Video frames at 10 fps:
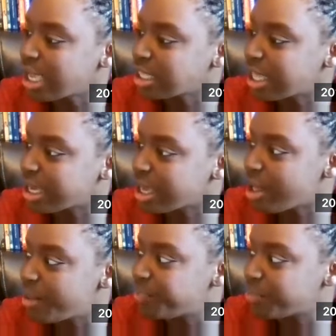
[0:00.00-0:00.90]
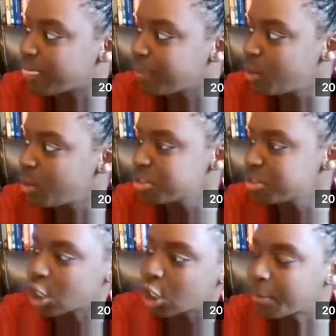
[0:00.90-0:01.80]
like um,
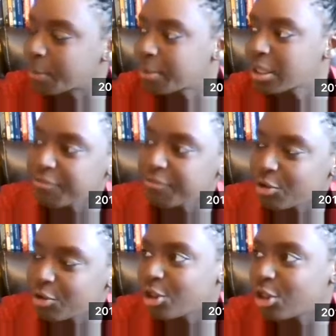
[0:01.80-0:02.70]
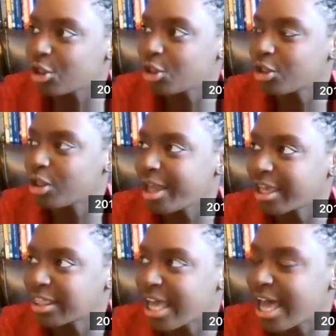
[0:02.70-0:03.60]
whimsical or playful. I
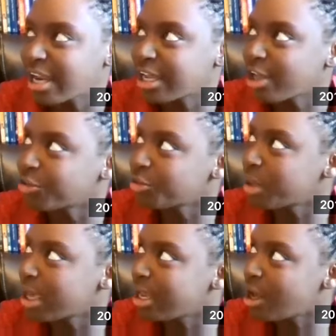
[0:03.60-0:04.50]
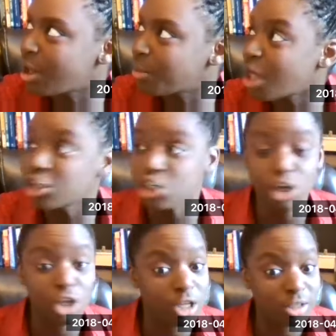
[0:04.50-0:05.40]
get that. I also get um,
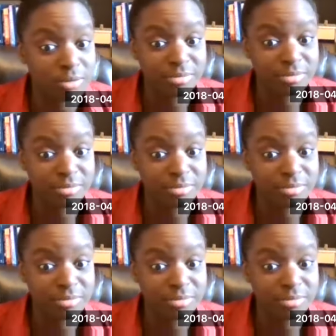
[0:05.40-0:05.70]
logical